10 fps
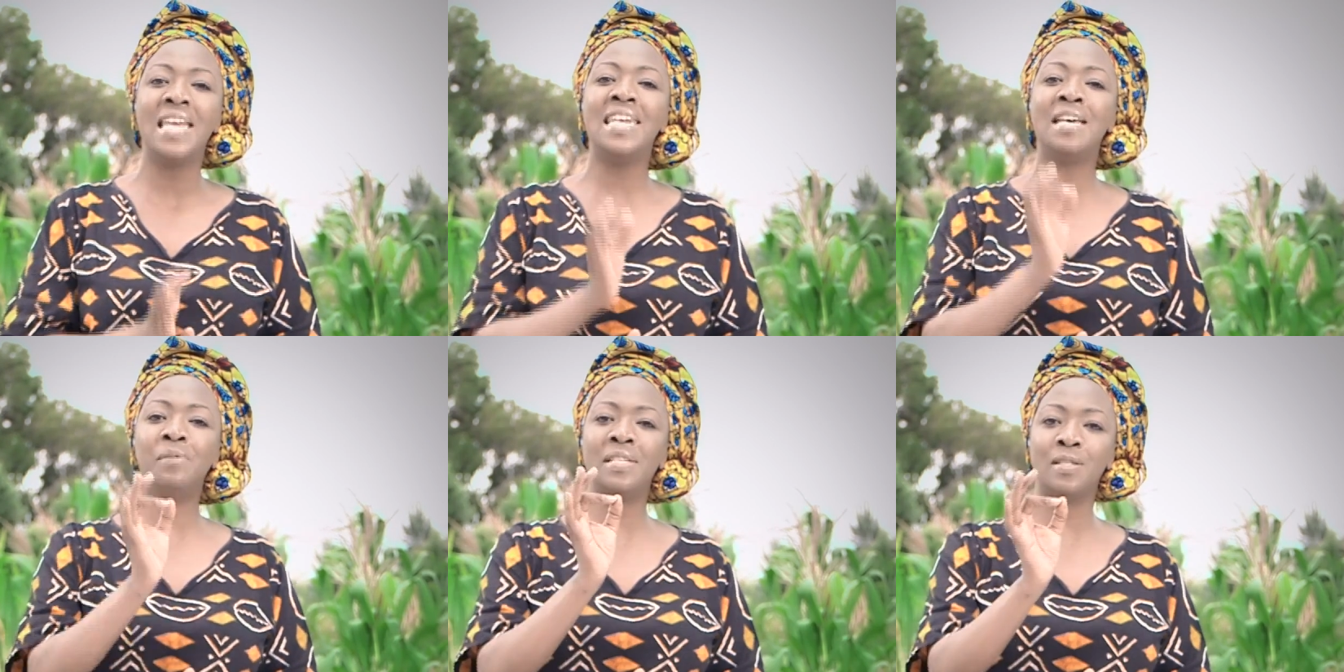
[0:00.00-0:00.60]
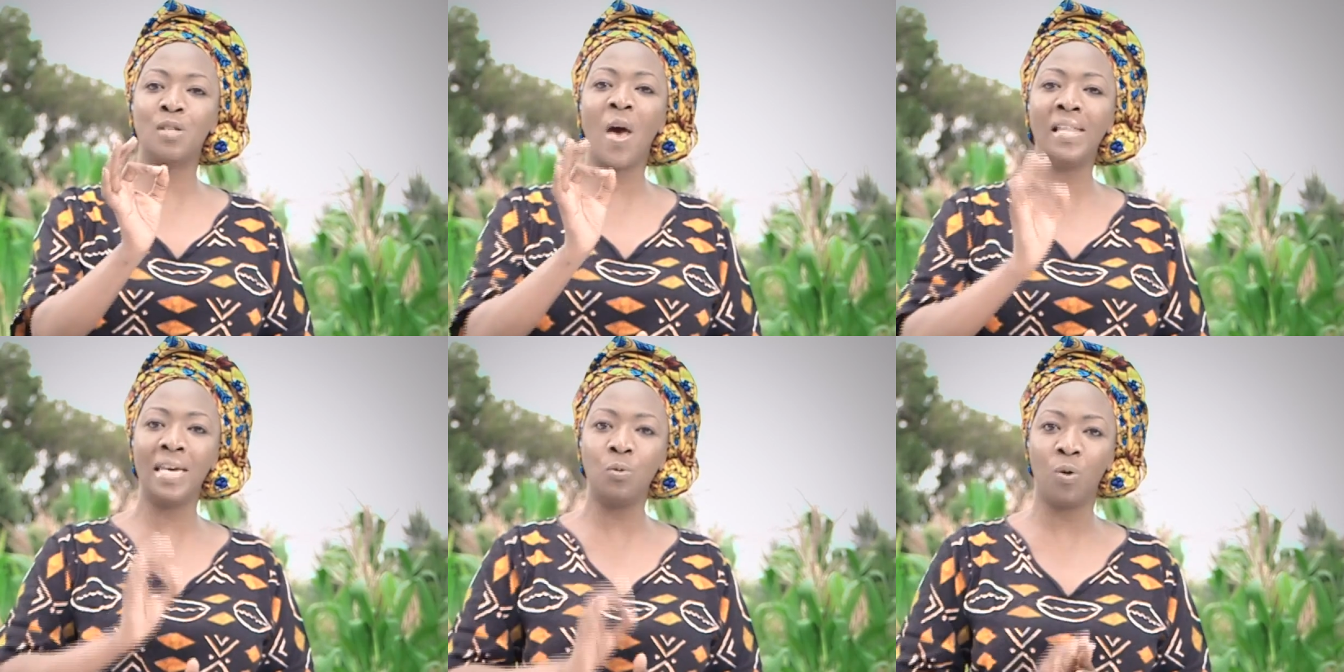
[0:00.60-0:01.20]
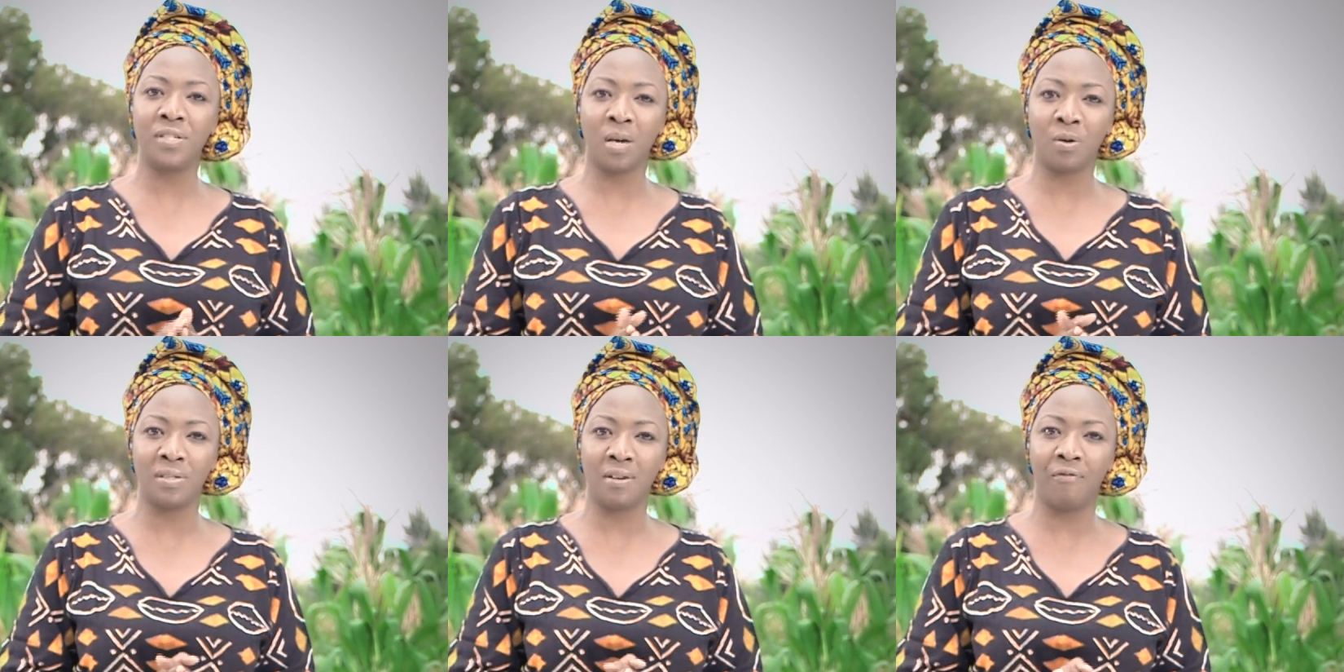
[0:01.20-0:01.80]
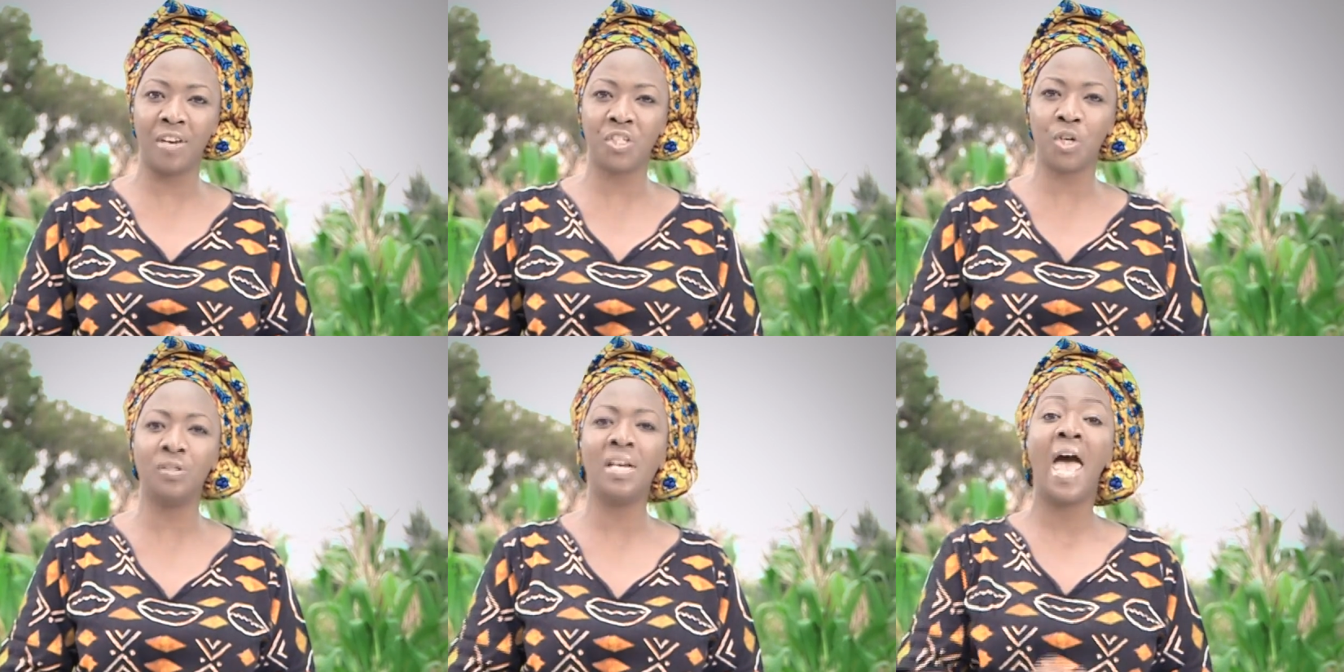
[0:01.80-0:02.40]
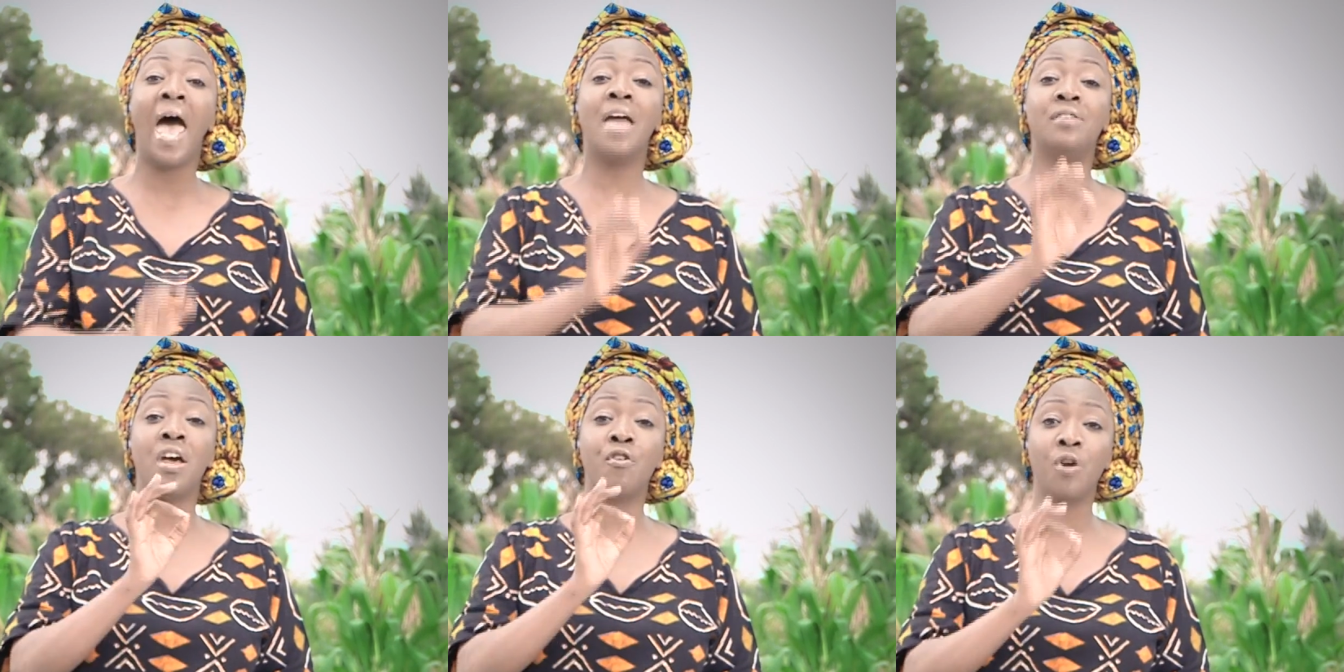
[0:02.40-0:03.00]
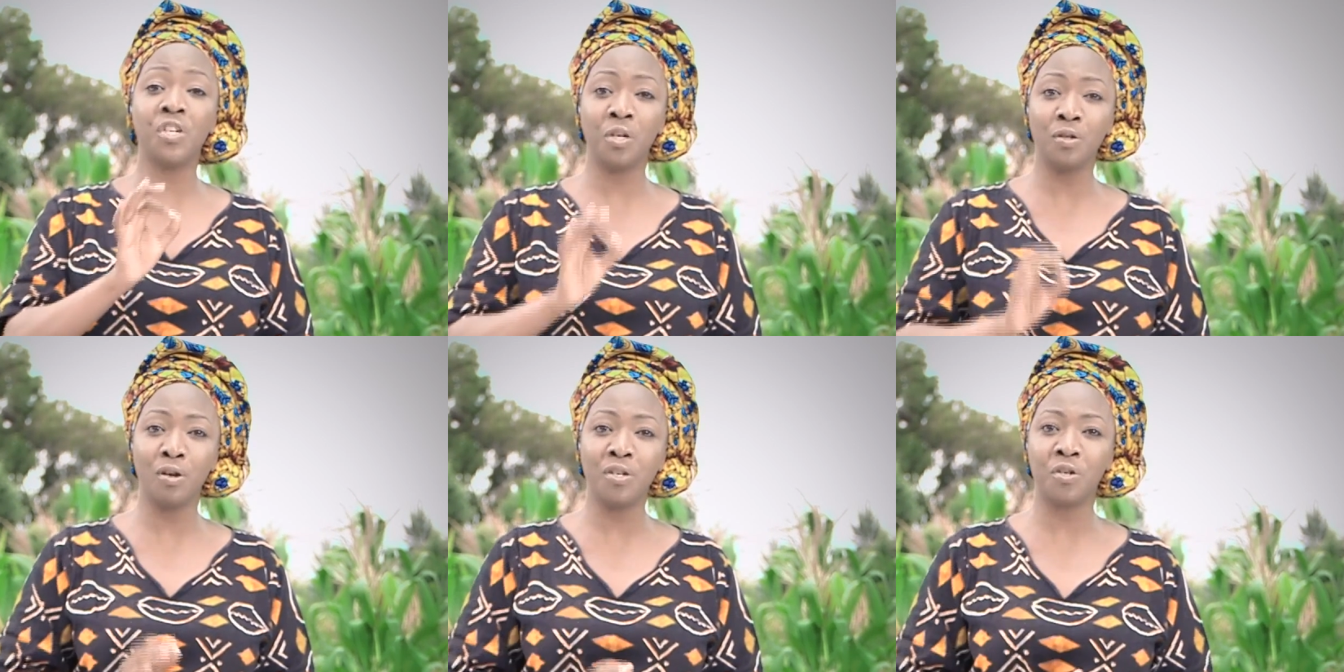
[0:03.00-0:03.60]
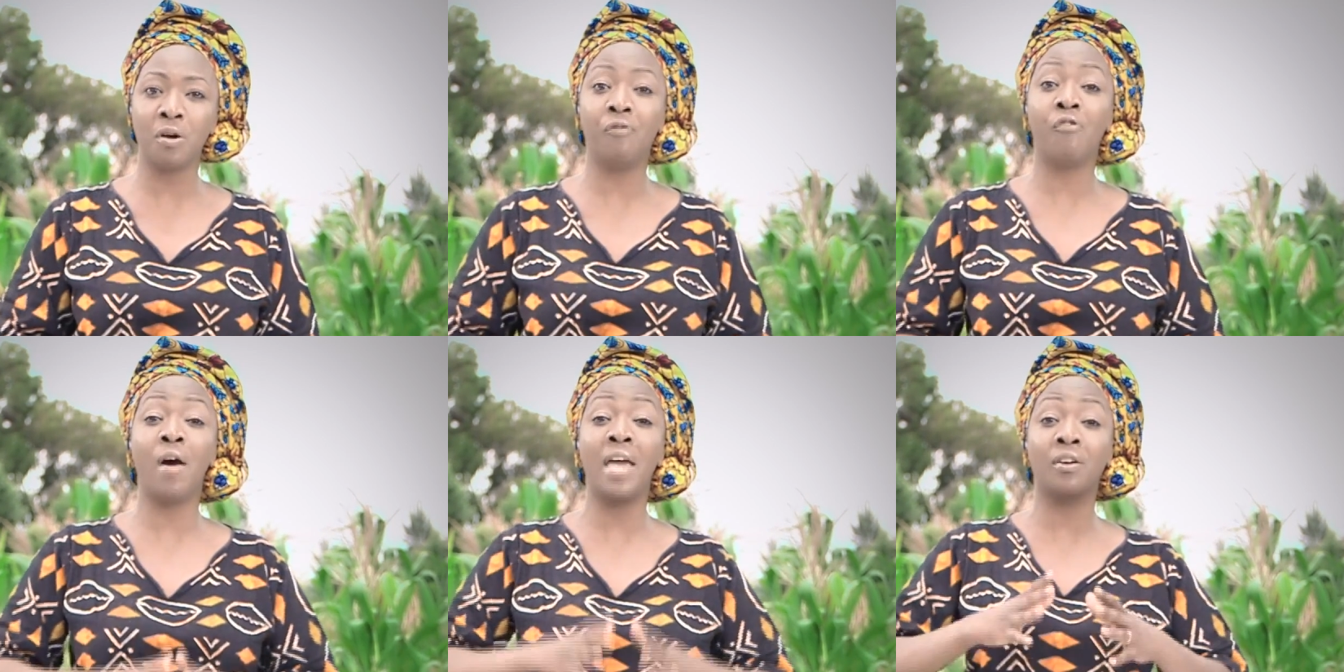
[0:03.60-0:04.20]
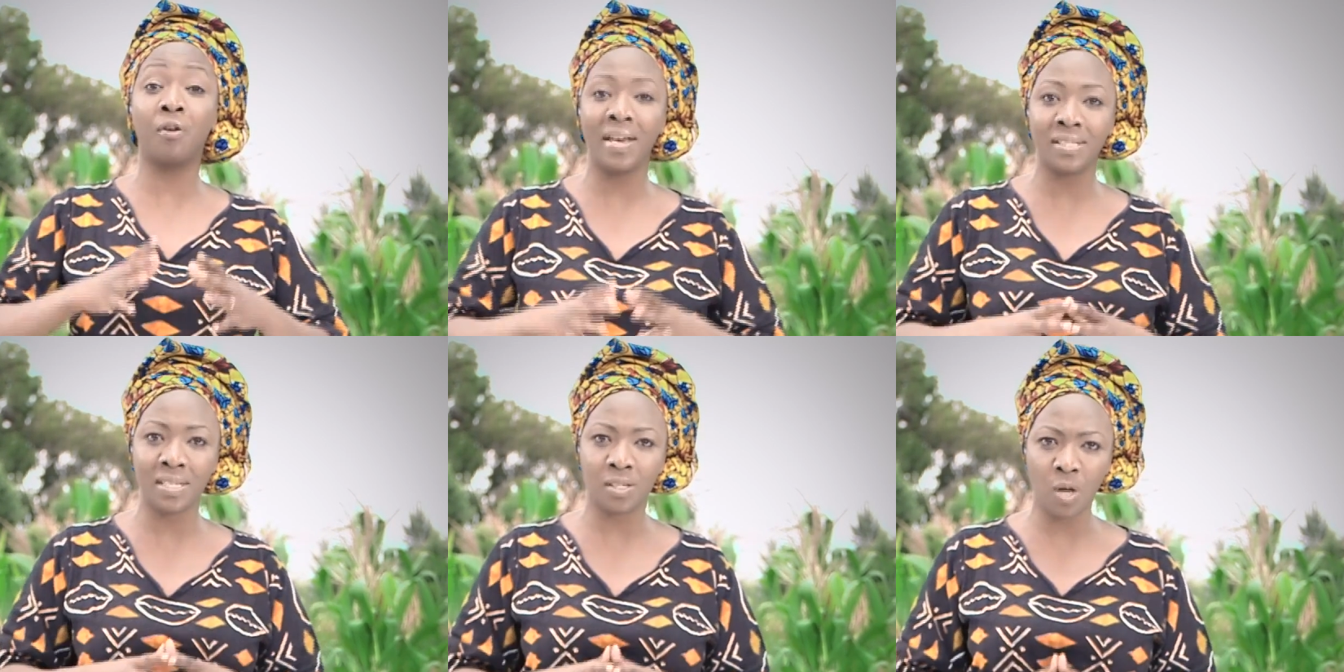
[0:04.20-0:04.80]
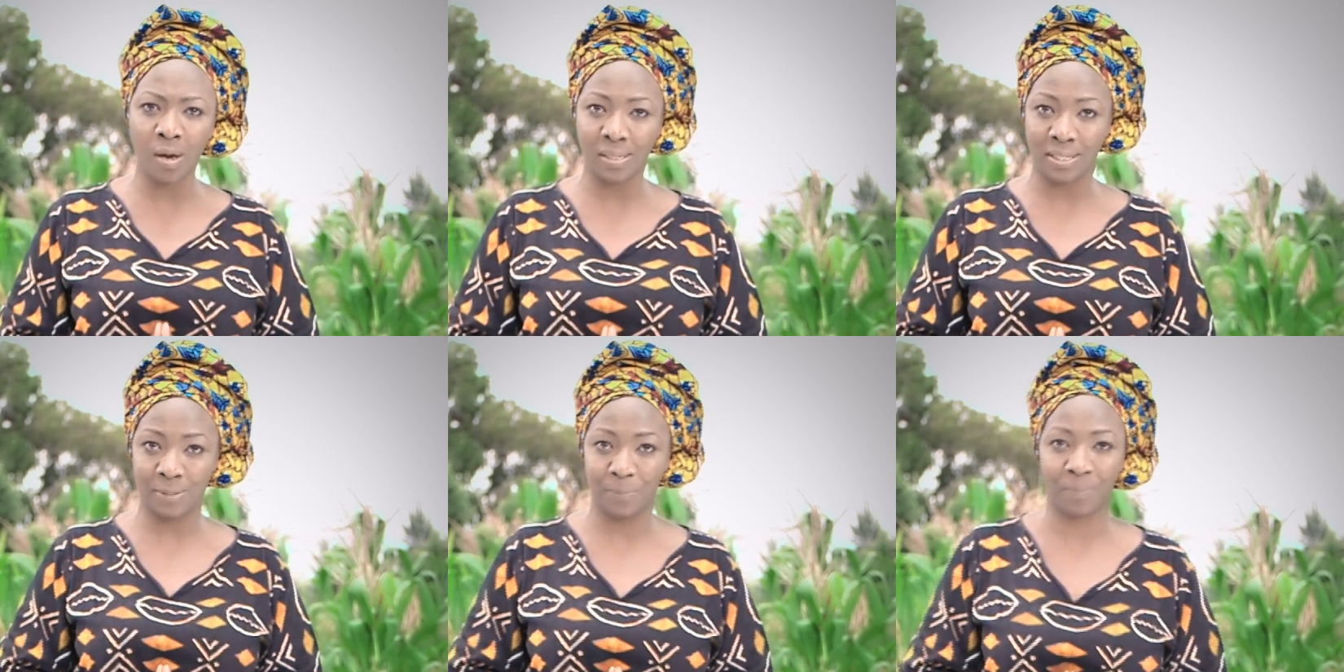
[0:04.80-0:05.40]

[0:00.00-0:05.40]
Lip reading: namely soil and water conservation and erosion control for encrusted soils.